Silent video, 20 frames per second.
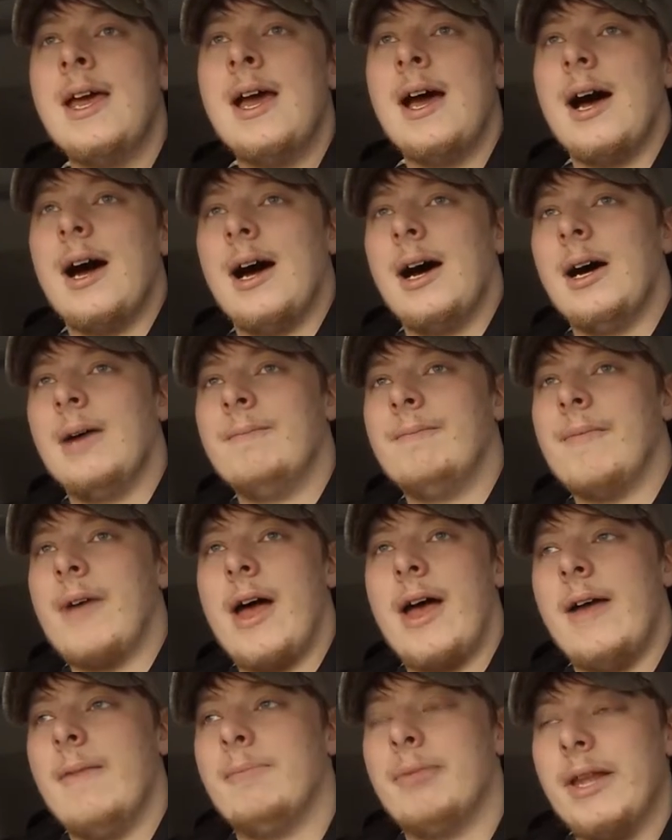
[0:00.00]
Um,
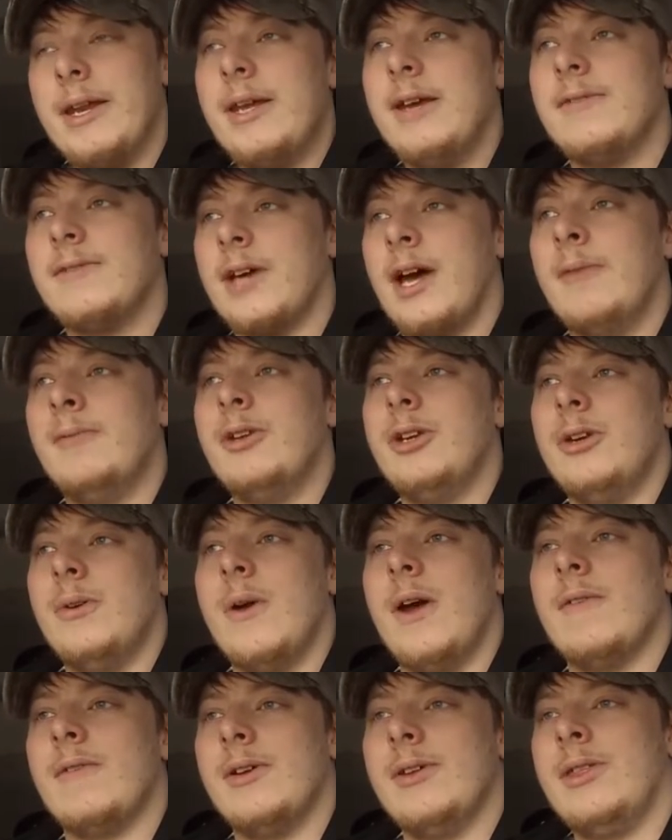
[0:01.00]
I had plenty of time to do
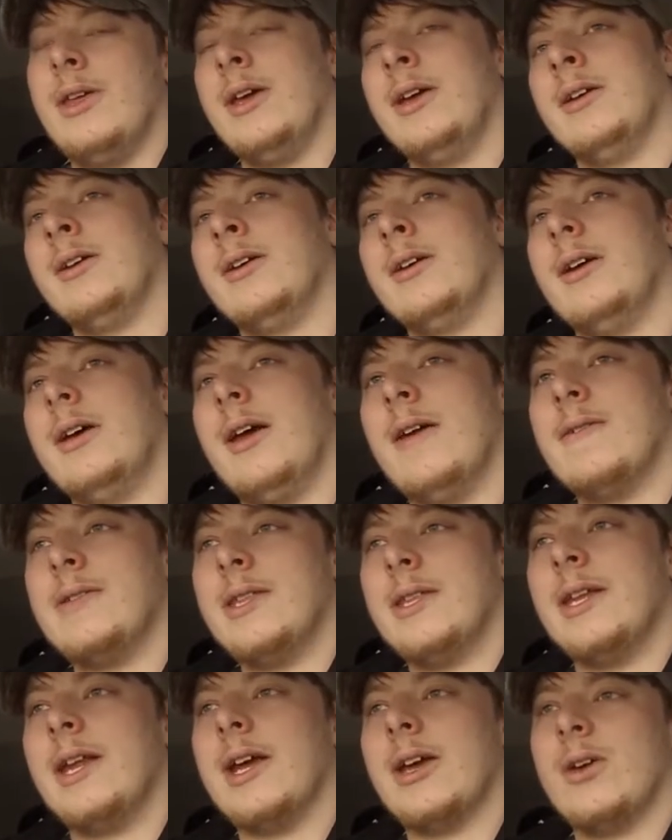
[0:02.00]
everything,
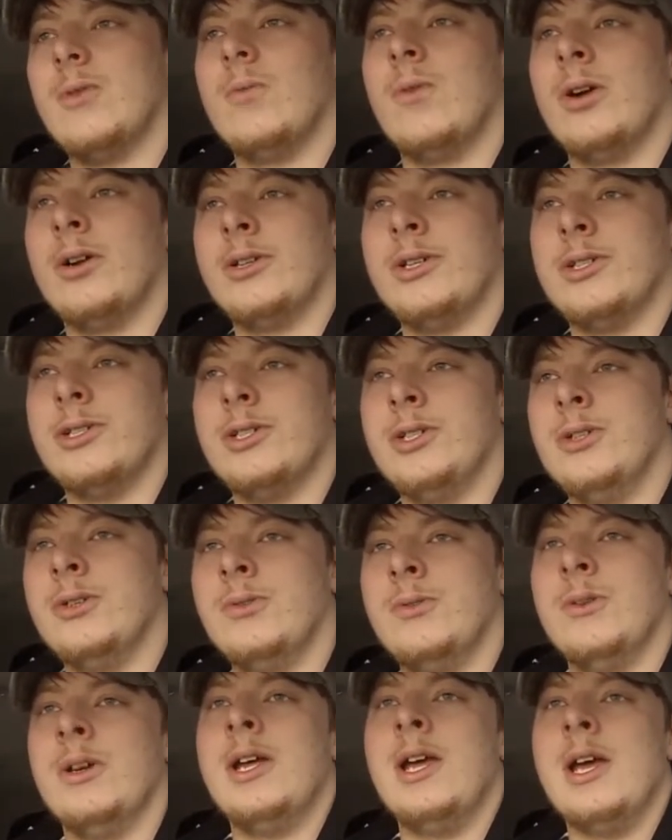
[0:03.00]
everything that I could want to
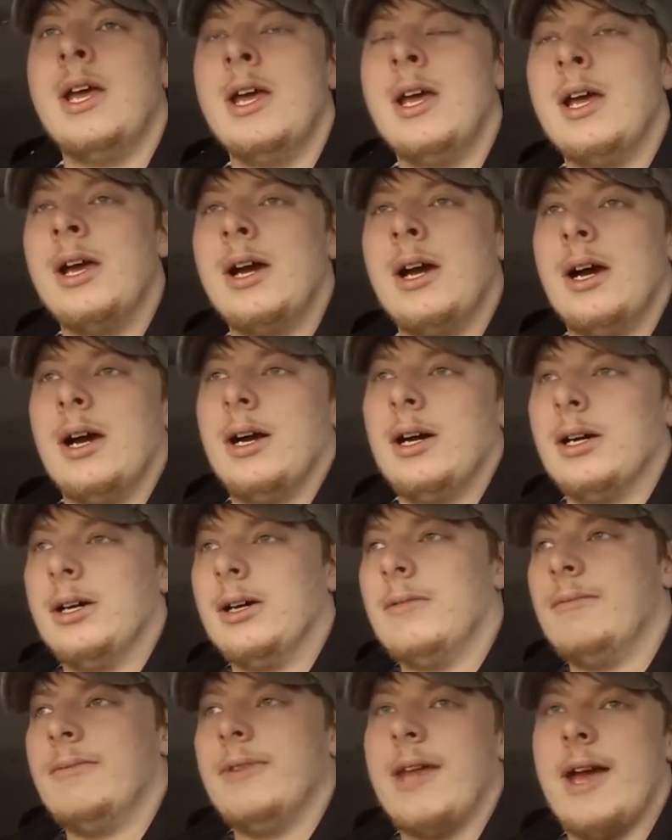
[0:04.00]
do.
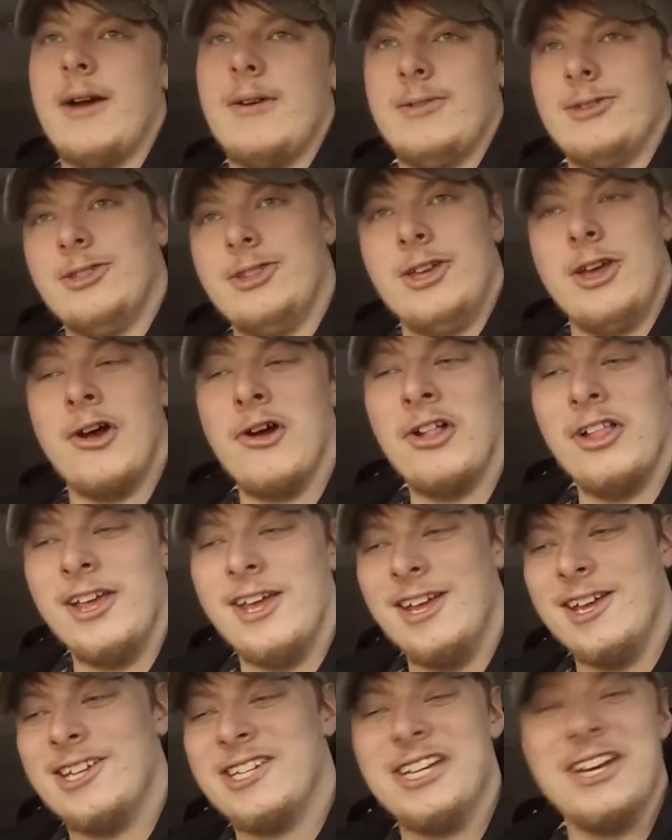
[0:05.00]
Um, now the
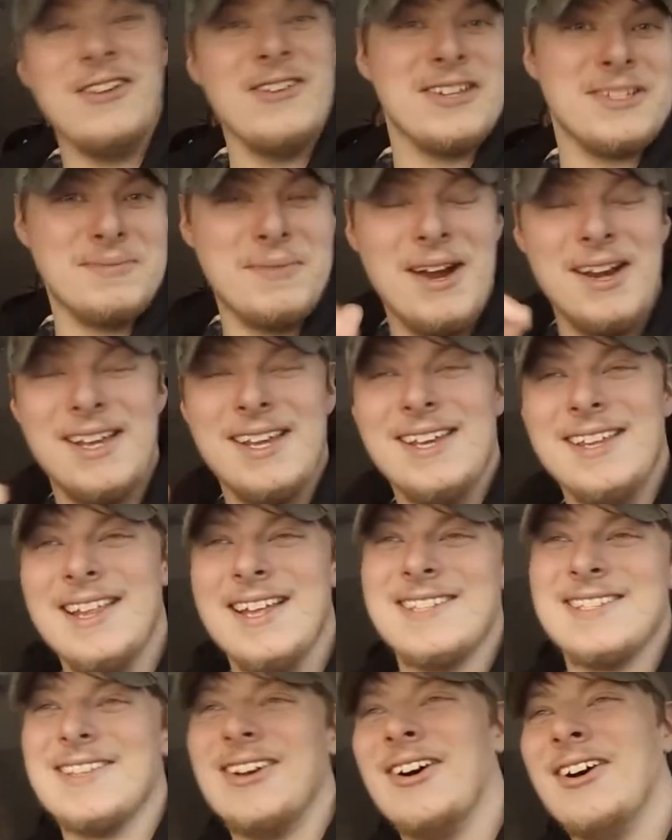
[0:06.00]
only issue is money.
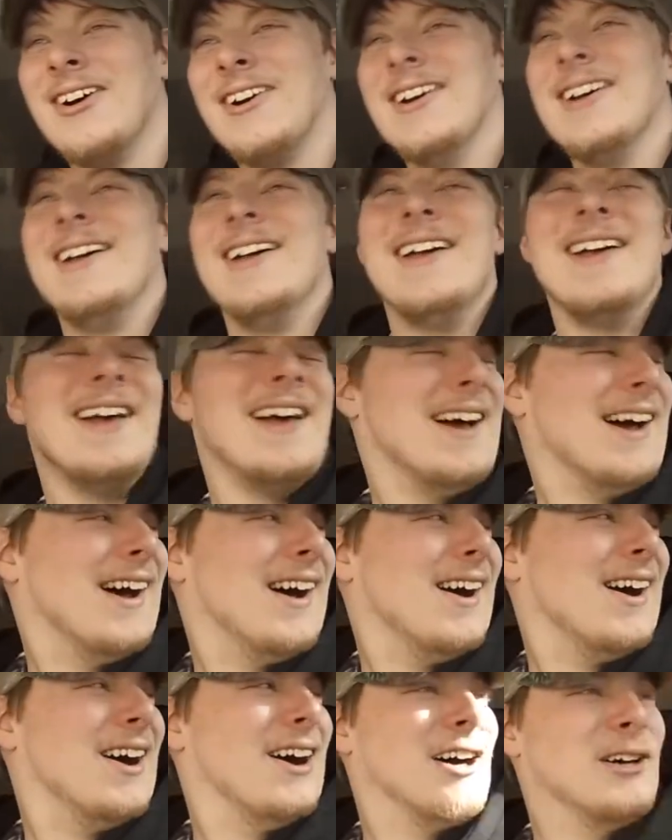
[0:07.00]
That's all.
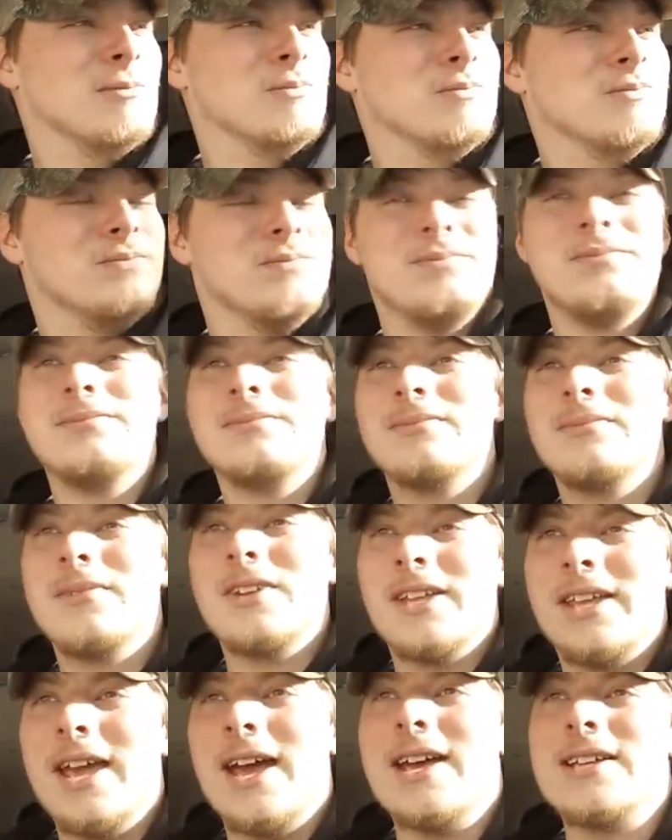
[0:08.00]

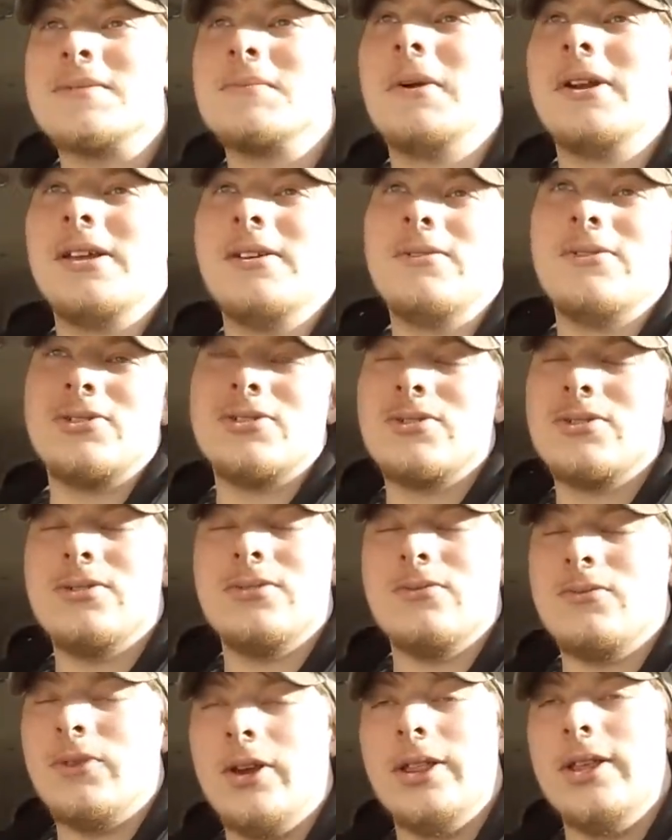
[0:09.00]
Um, gas money, which
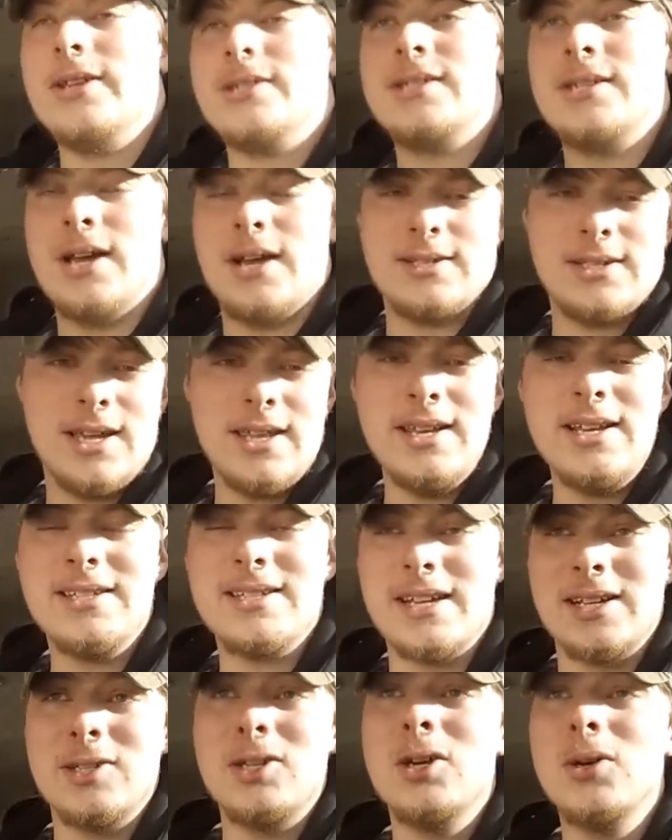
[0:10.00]
really sucks. I think it's
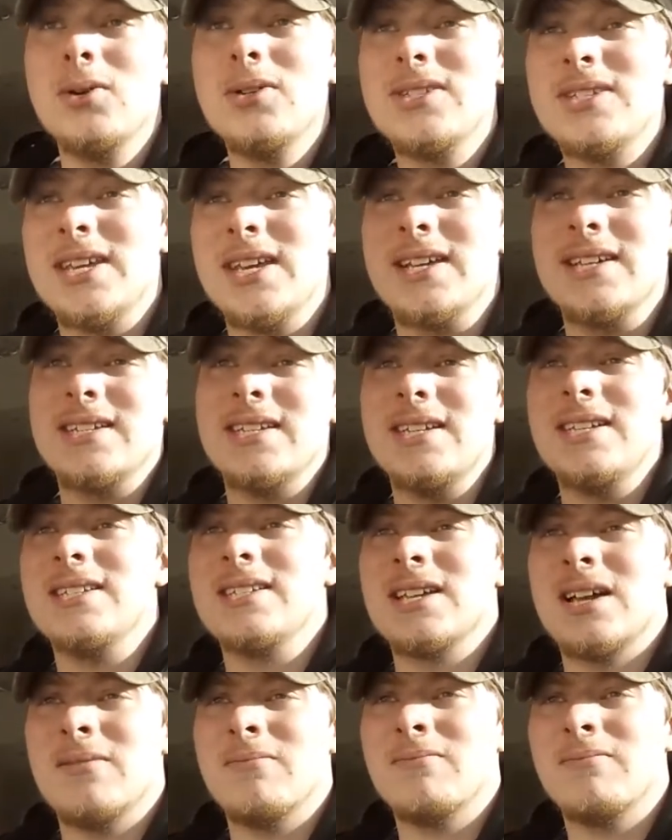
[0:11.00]
like 260
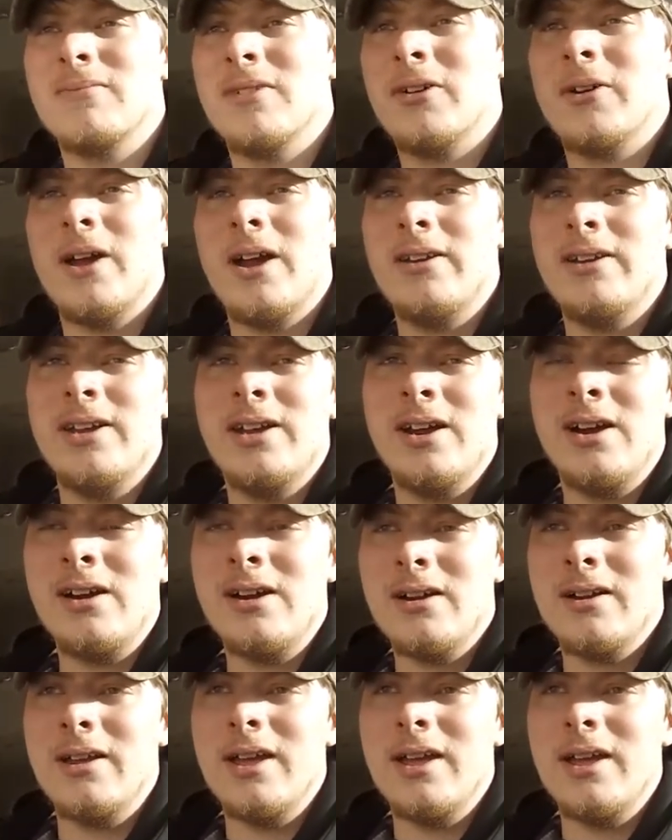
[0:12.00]
something around here.